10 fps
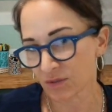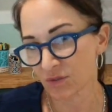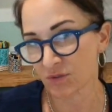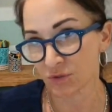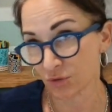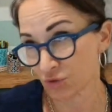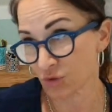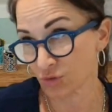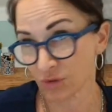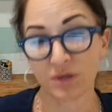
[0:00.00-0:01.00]
Do your
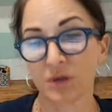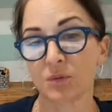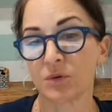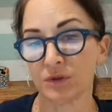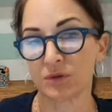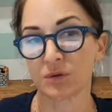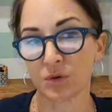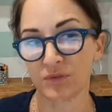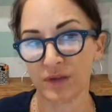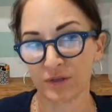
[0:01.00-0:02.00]
children know what your
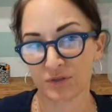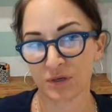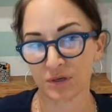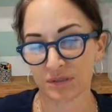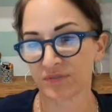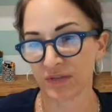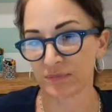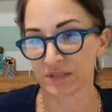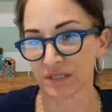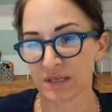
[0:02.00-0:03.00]
core values are as a
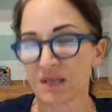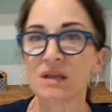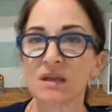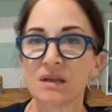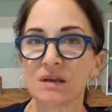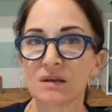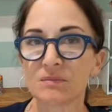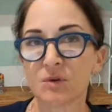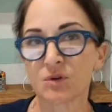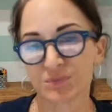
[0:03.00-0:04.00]
family?
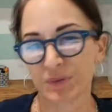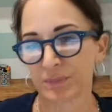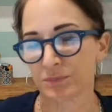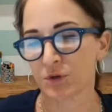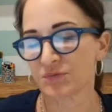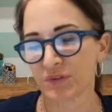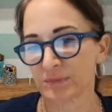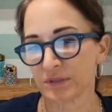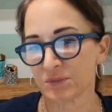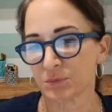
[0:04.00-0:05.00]
Most
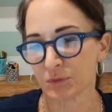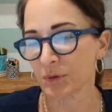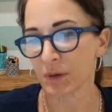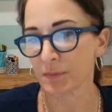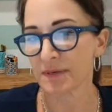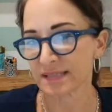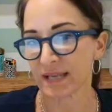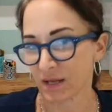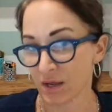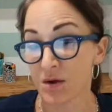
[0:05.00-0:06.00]
families would probably
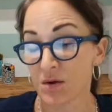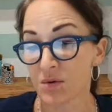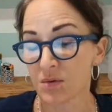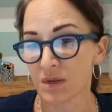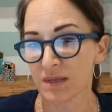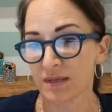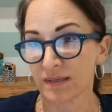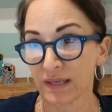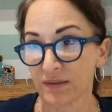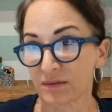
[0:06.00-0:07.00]
say no.
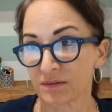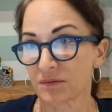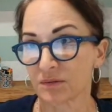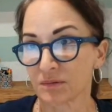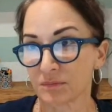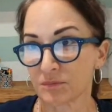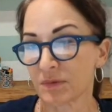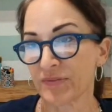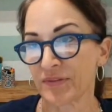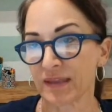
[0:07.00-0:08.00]
Yet
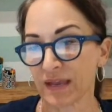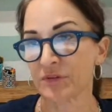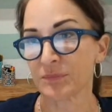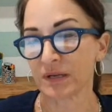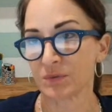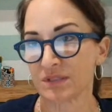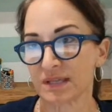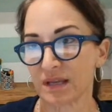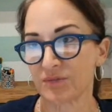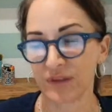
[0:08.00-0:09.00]
I think everybody would
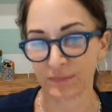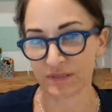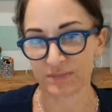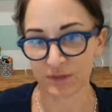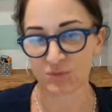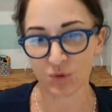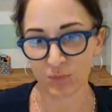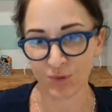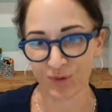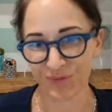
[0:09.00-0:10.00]
say family is much more
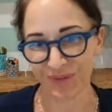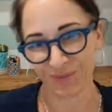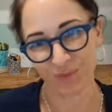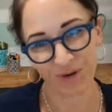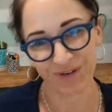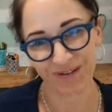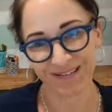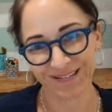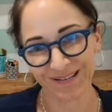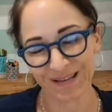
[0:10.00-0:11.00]
important than work.
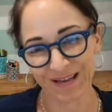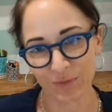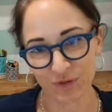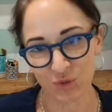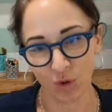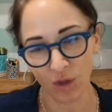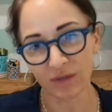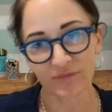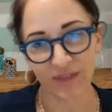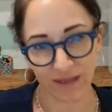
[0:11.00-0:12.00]
And we do all
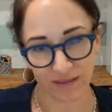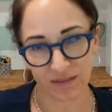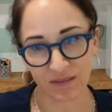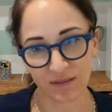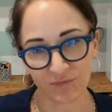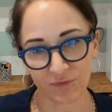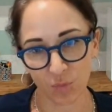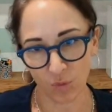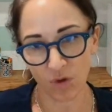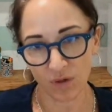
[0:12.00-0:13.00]
of that for
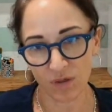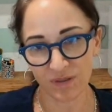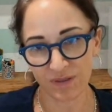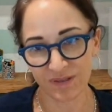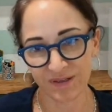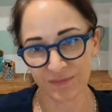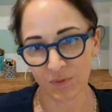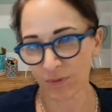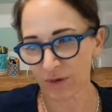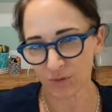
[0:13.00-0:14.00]
work, but
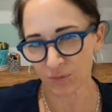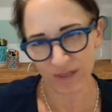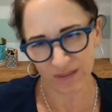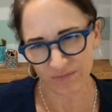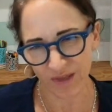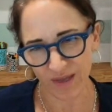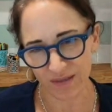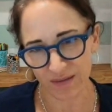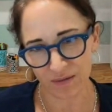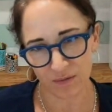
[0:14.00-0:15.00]
we don't do any of that
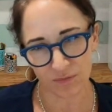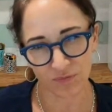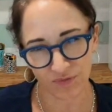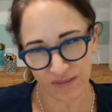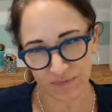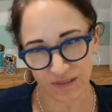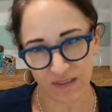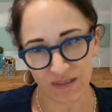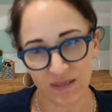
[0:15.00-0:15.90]
for family,